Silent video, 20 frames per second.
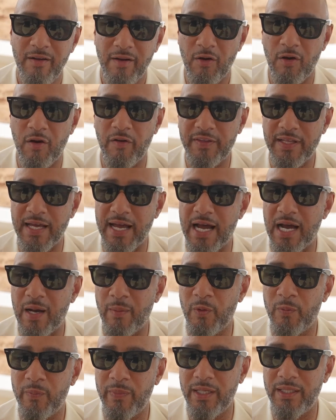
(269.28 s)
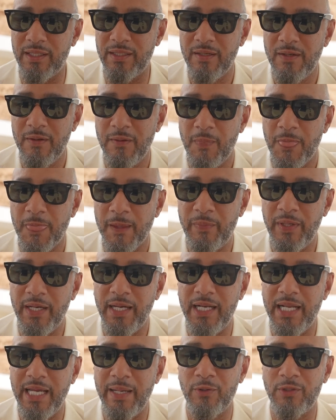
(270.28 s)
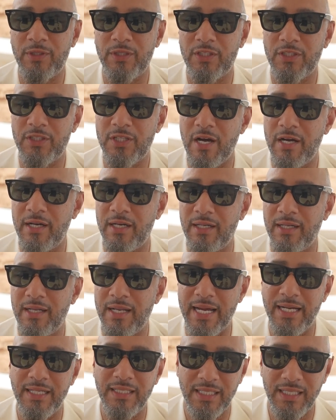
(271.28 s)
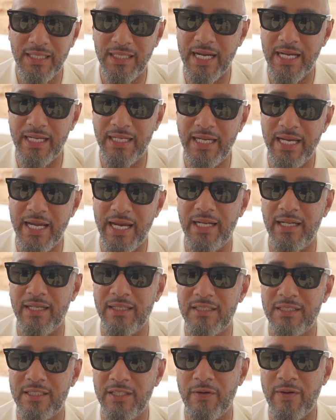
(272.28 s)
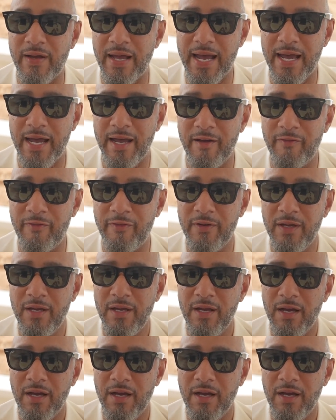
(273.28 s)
off the album. And being able to start in 1998 and still have